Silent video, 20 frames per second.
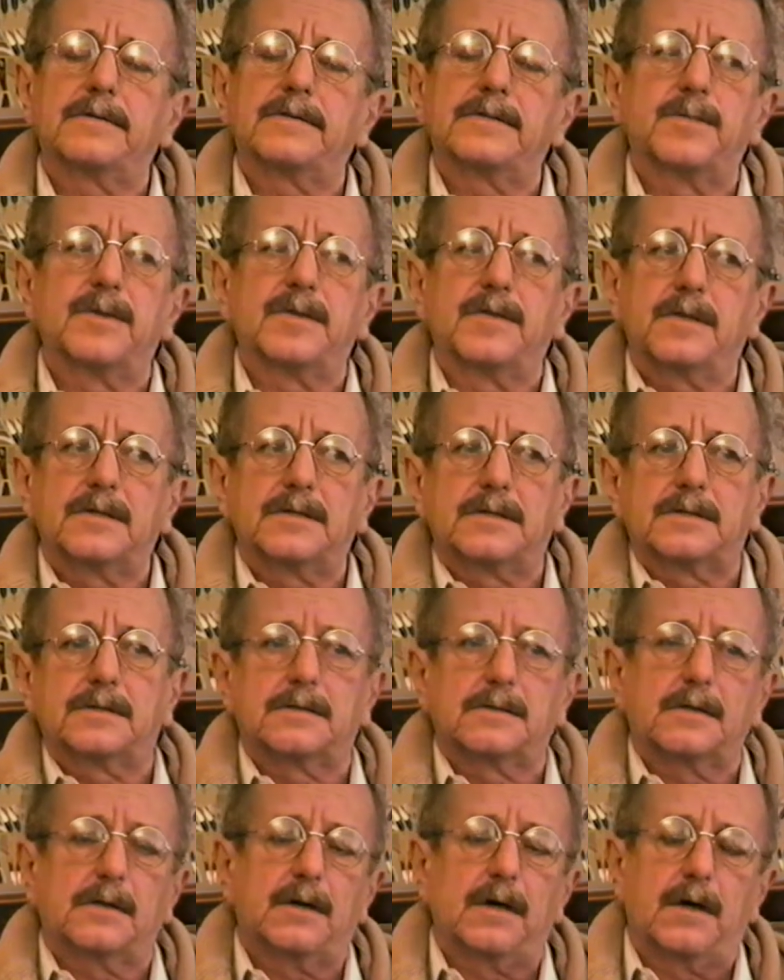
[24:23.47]
There's been this
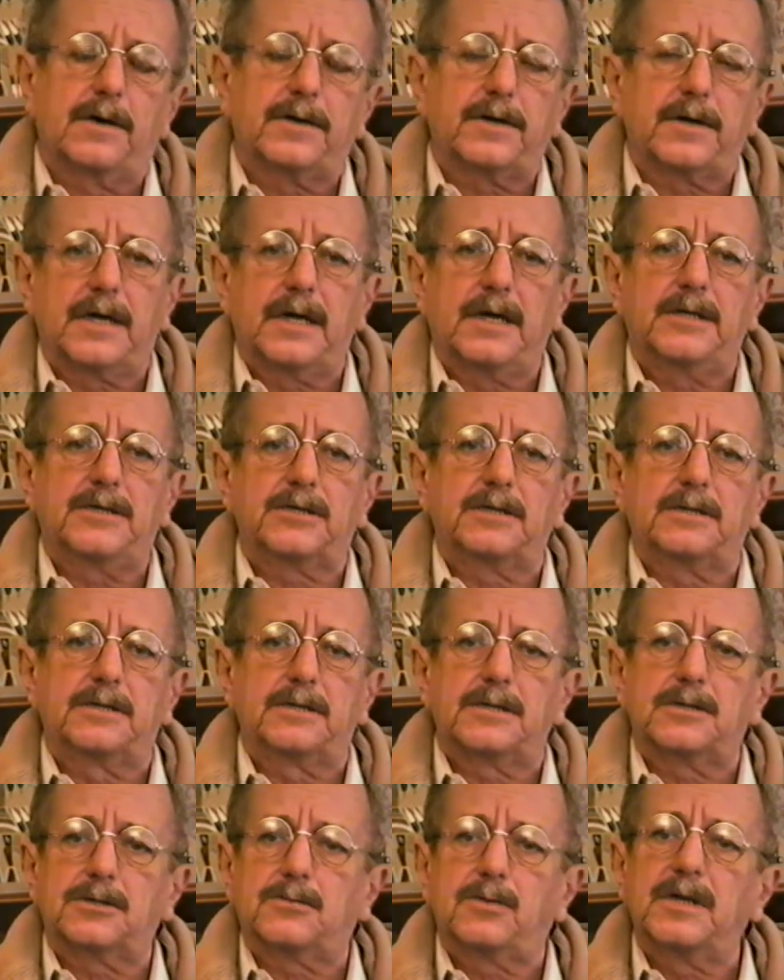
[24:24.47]

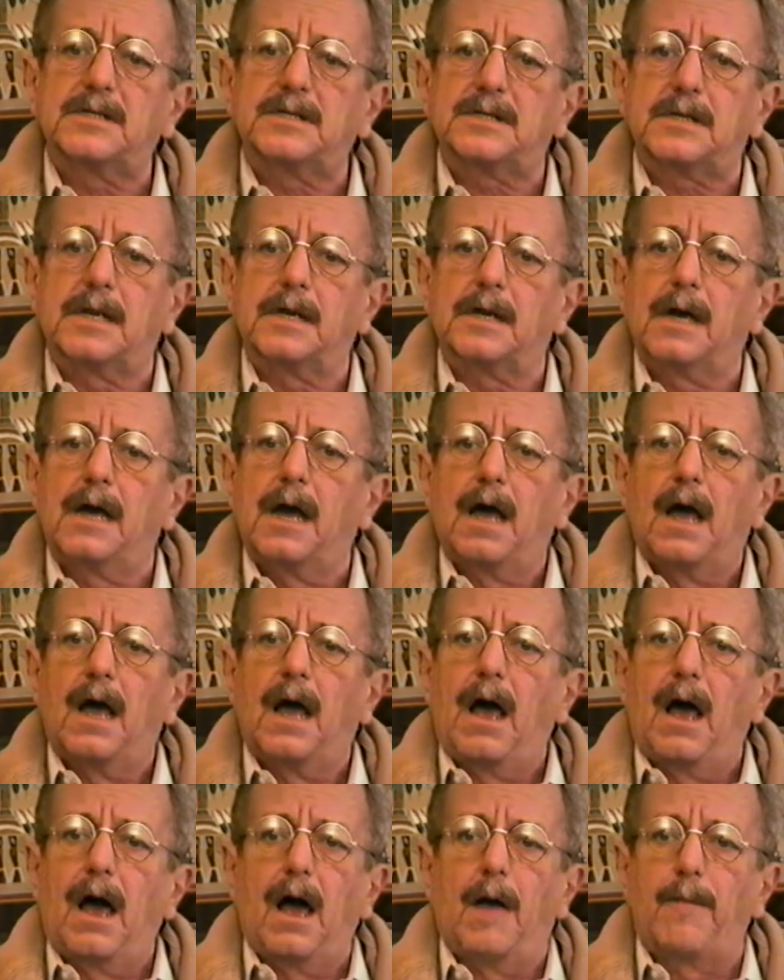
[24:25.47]
altercation just recently
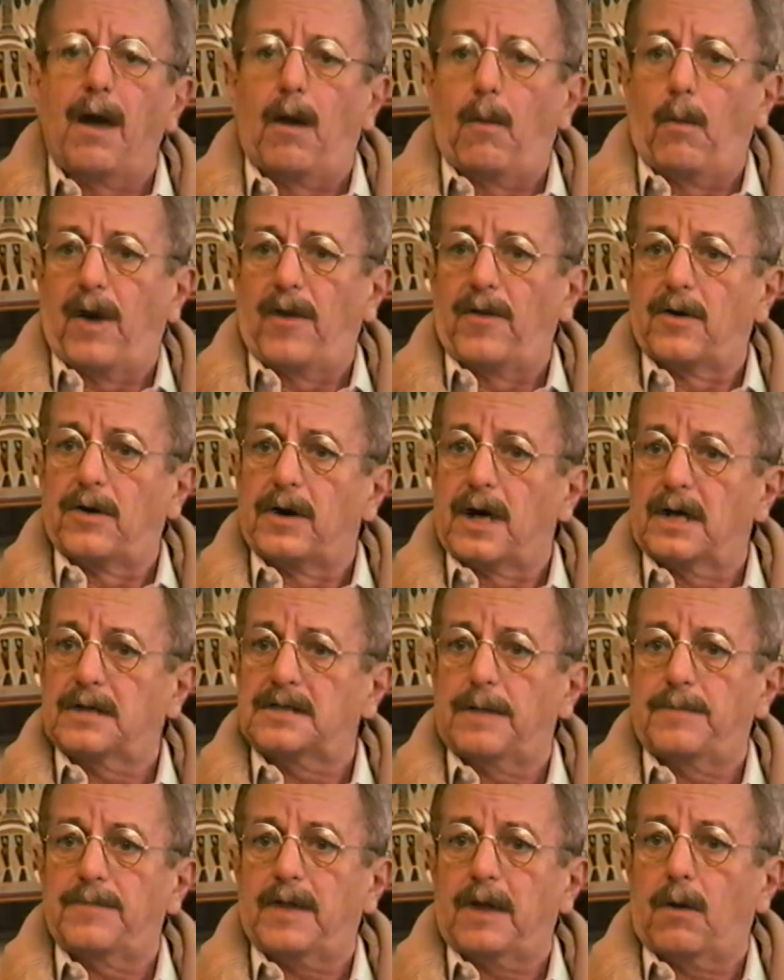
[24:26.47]
about whether or
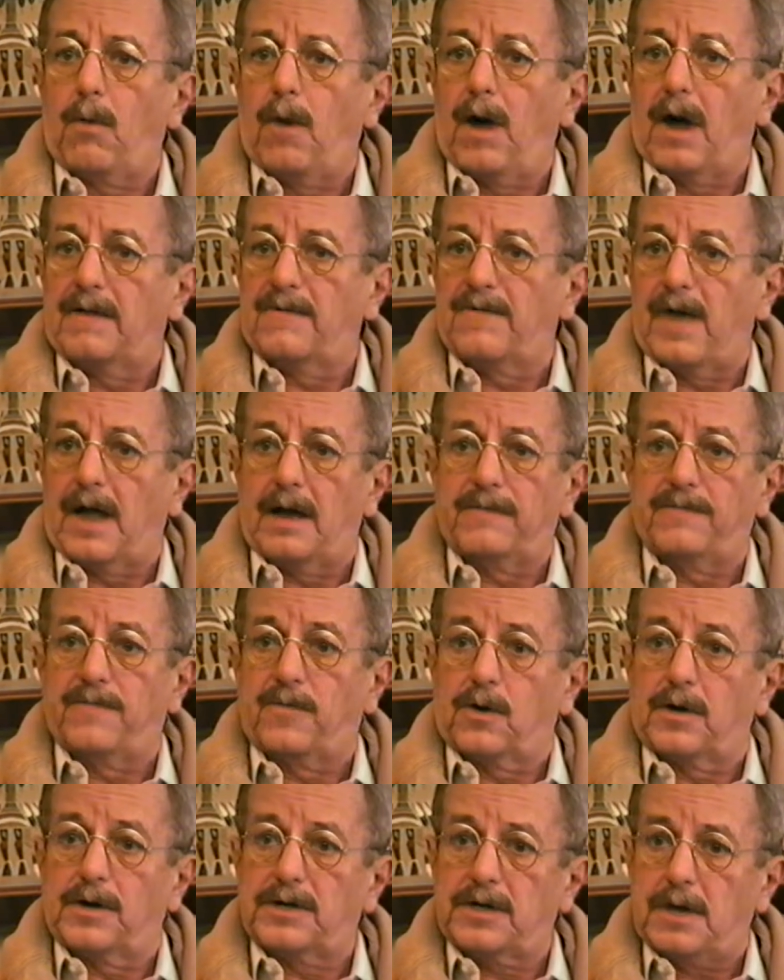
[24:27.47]
not something
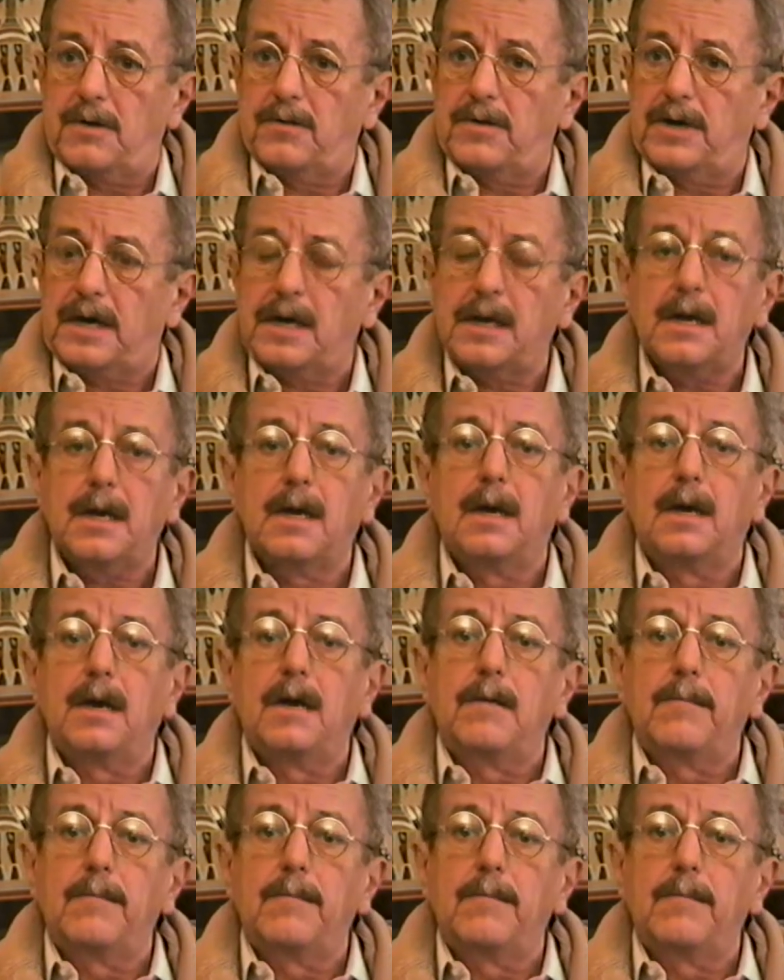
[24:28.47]
qualified for a Tony